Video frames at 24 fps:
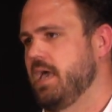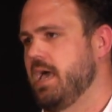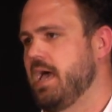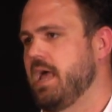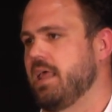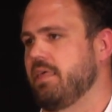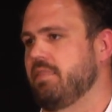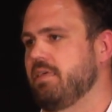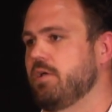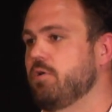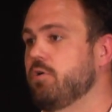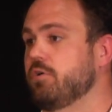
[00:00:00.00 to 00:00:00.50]

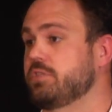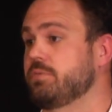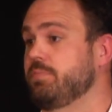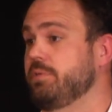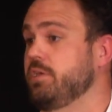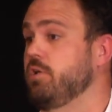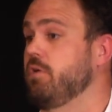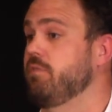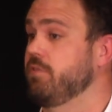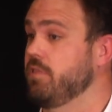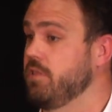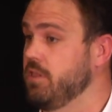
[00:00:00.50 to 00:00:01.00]
And I think
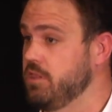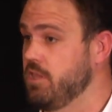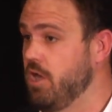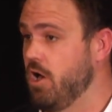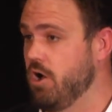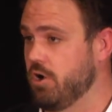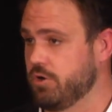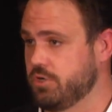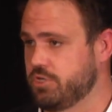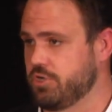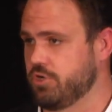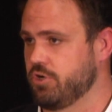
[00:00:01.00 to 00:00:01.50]
ultimately over the
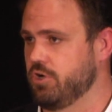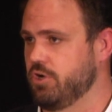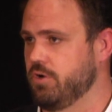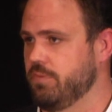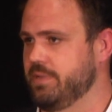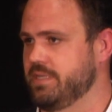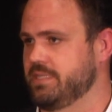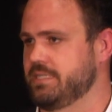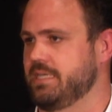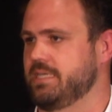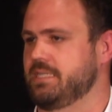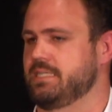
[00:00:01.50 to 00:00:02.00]
long
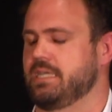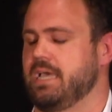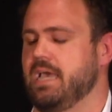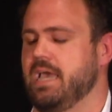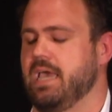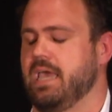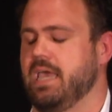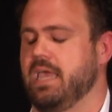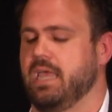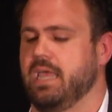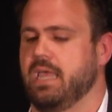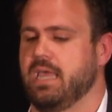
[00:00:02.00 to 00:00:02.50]
term, as I
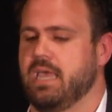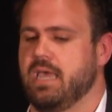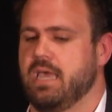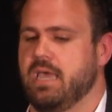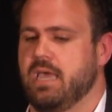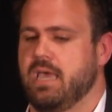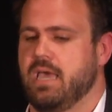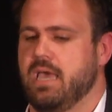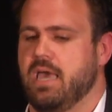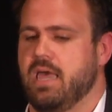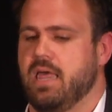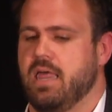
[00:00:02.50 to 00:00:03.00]
say,
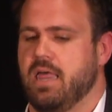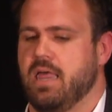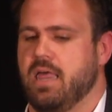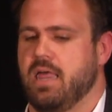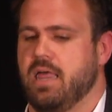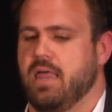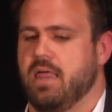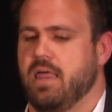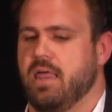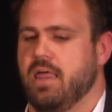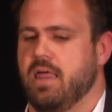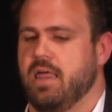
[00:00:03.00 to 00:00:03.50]

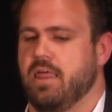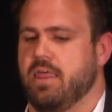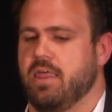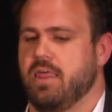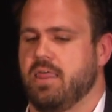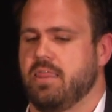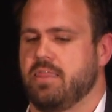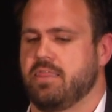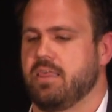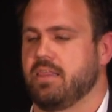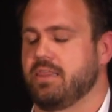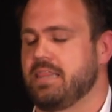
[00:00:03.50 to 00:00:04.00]

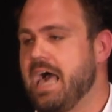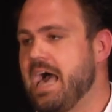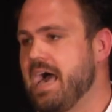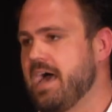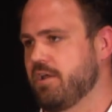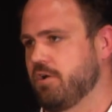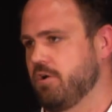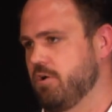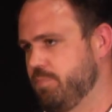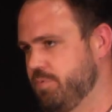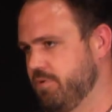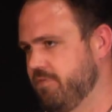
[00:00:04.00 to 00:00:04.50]
the
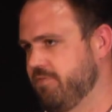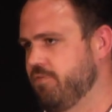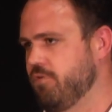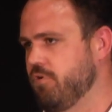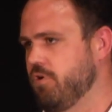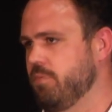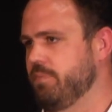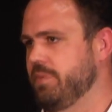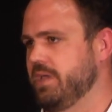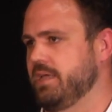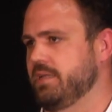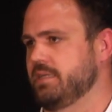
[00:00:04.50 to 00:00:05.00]
latter,
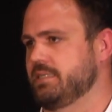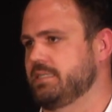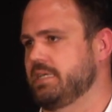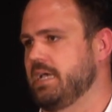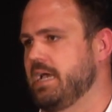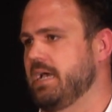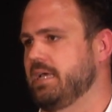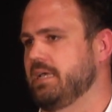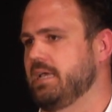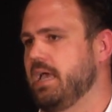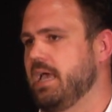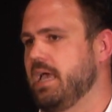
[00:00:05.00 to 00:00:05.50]
performance,
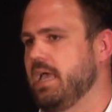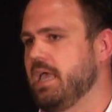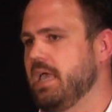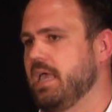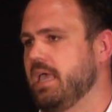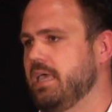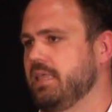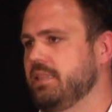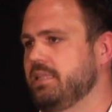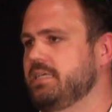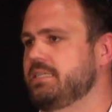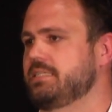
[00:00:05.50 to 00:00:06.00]

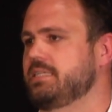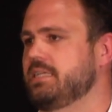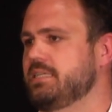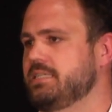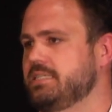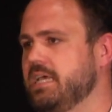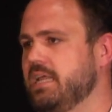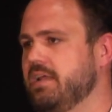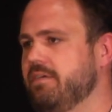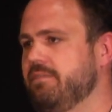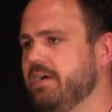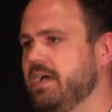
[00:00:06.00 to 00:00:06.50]
at least
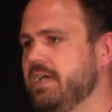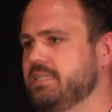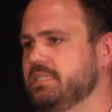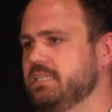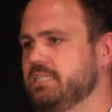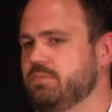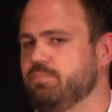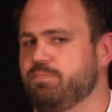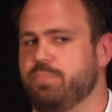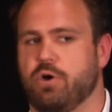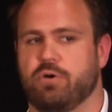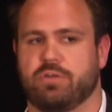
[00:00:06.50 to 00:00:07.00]

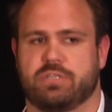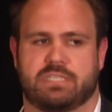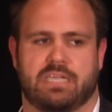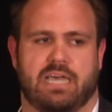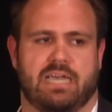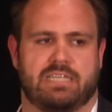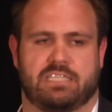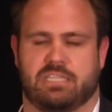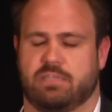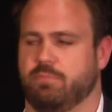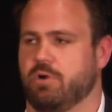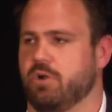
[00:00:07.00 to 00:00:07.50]
incentivizes both
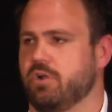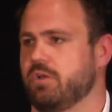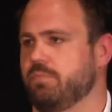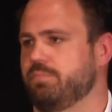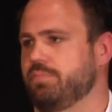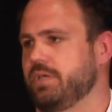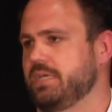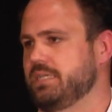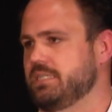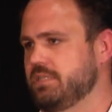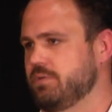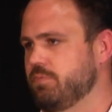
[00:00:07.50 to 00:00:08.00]
sides of the
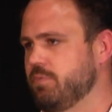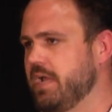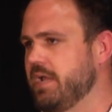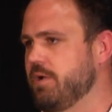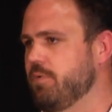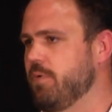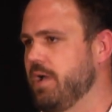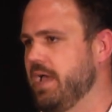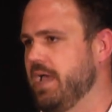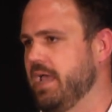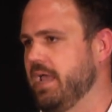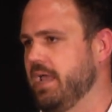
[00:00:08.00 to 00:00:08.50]
marketplace the
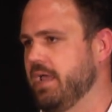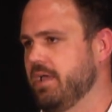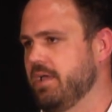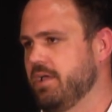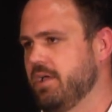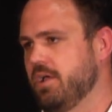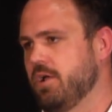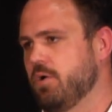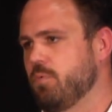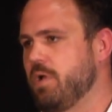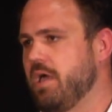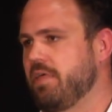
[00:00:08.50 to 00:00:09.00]
right way,
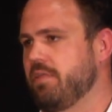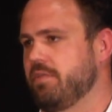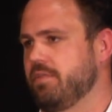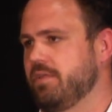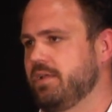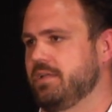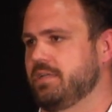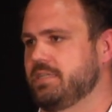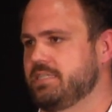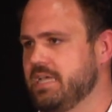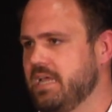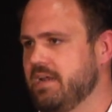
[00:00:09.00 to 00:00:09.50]
rather
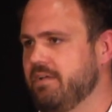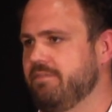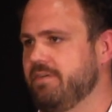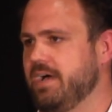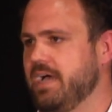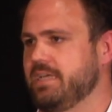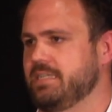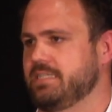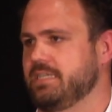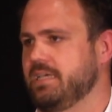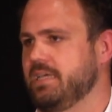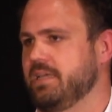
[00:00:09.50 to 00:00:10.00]
than
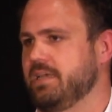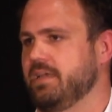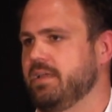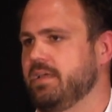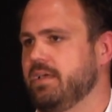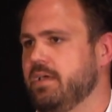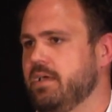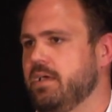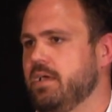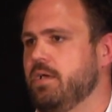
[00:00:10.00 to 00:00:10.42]
incentivizing